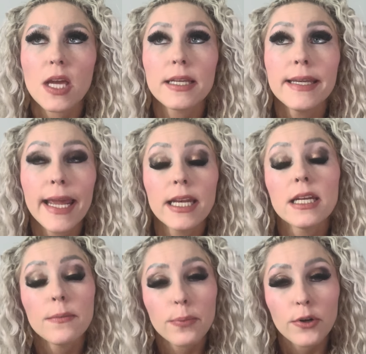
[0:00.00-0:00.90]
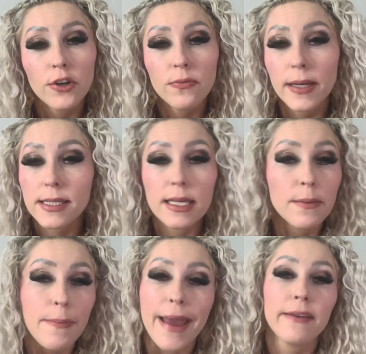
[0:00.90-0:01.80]
needed improvements,
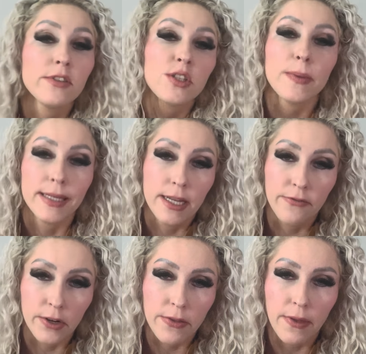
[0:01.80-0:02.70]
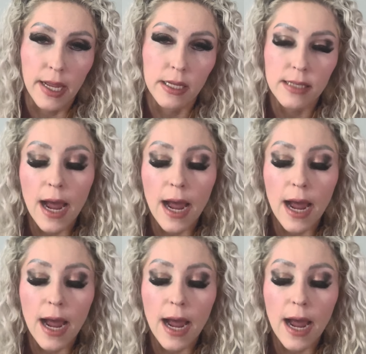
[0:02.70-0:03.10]
it may have just been different things.